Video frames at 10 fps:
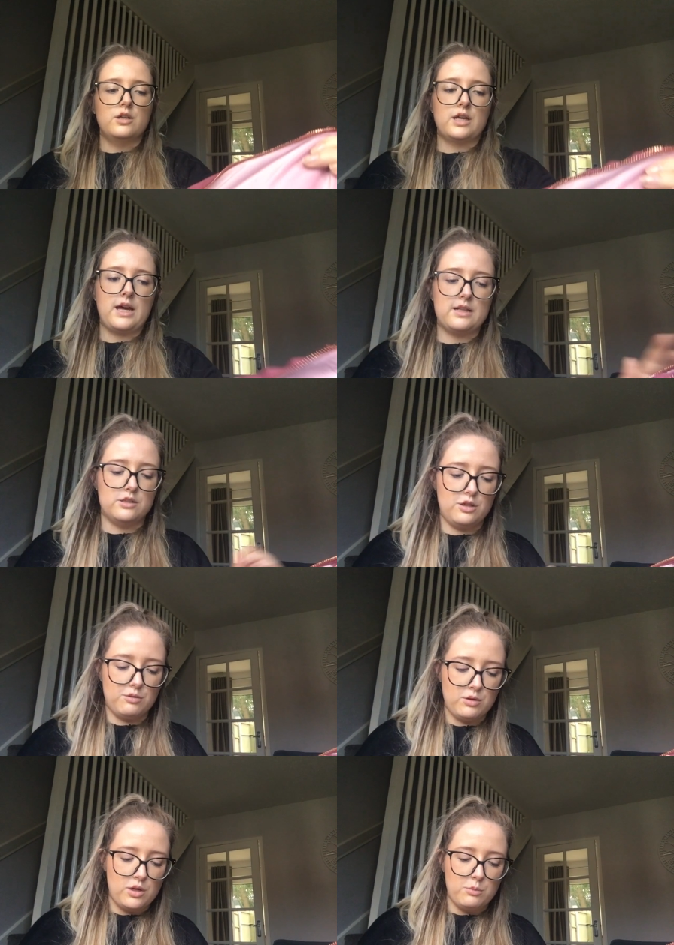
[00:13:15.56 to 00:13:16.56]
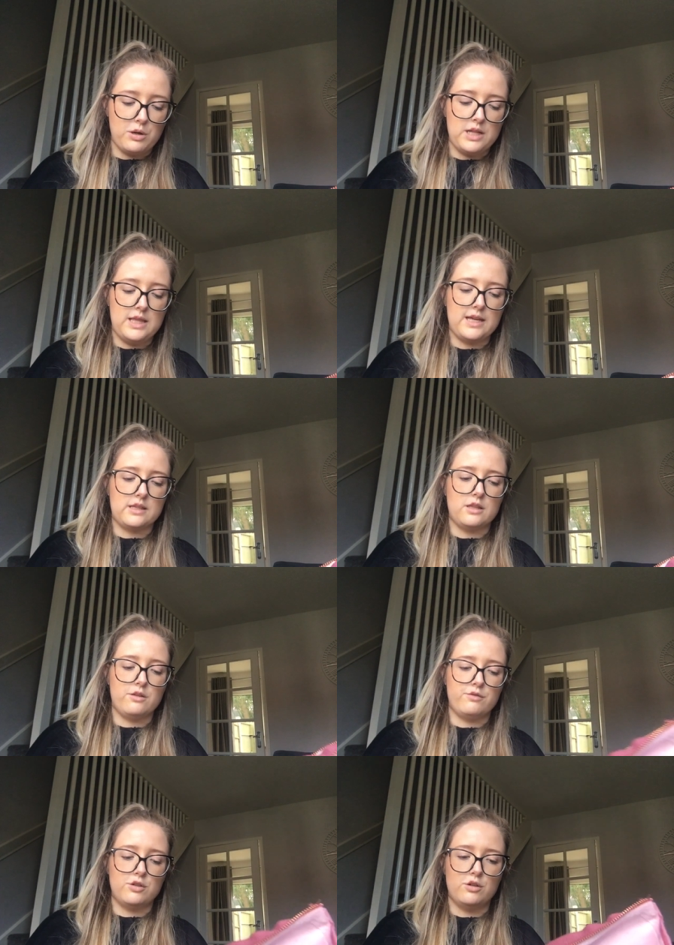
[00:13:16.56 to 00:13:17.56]
you can do. But I like that
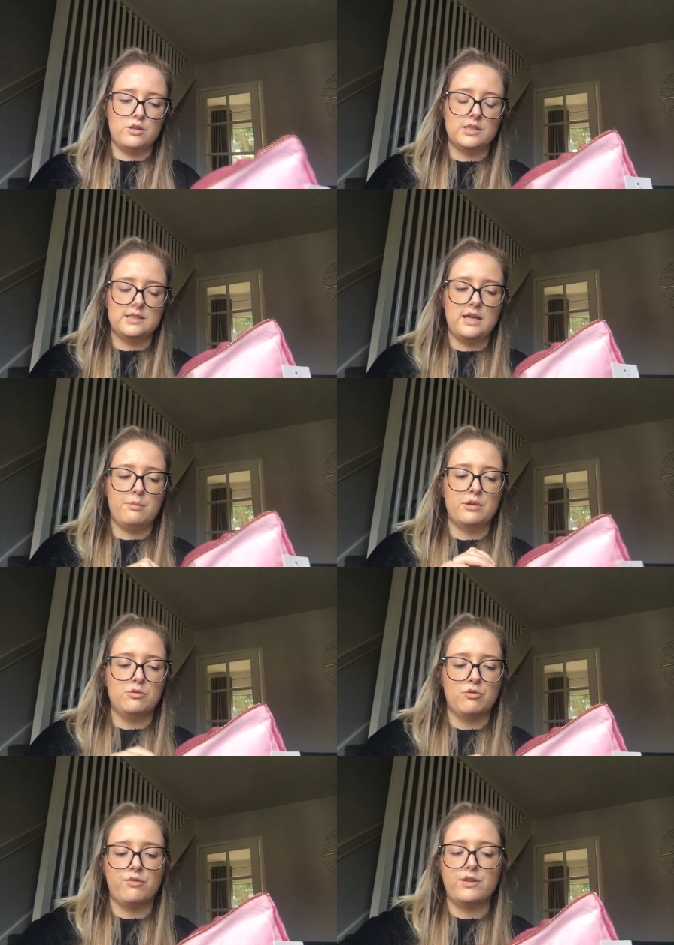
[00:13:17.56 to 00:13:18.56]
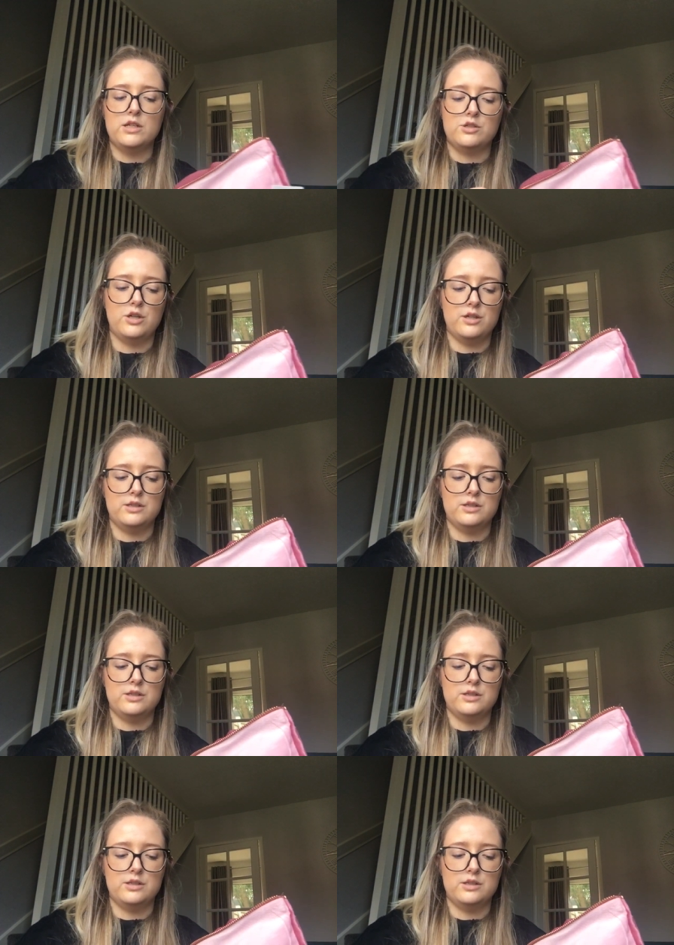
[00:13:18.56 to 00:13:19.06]
they've turned the zip into a feature